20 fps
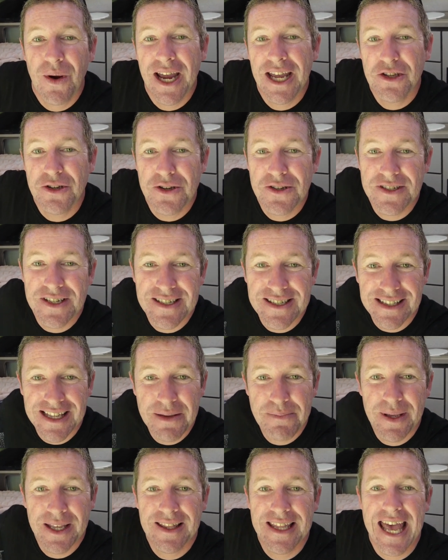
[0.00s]
we're used to
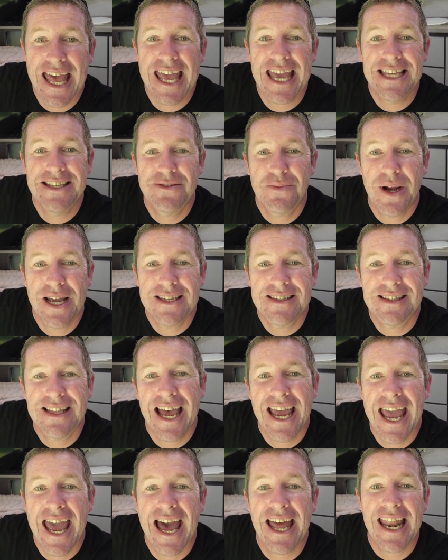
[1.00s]
sleeping in the east-west
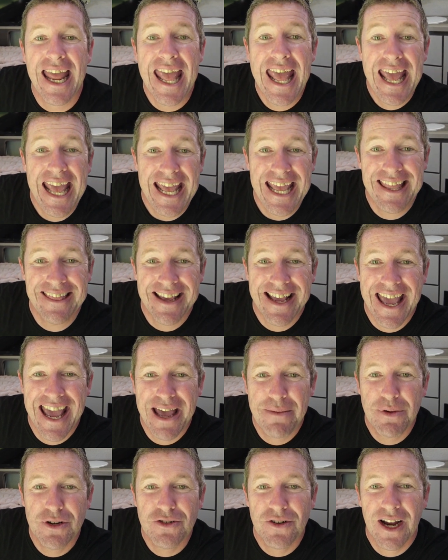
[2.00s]
layout in the
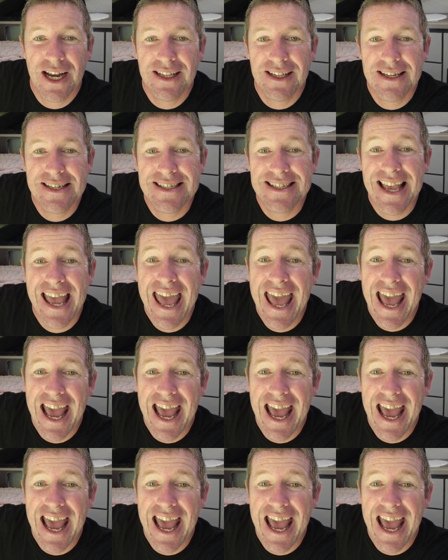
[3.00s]
camper trailers.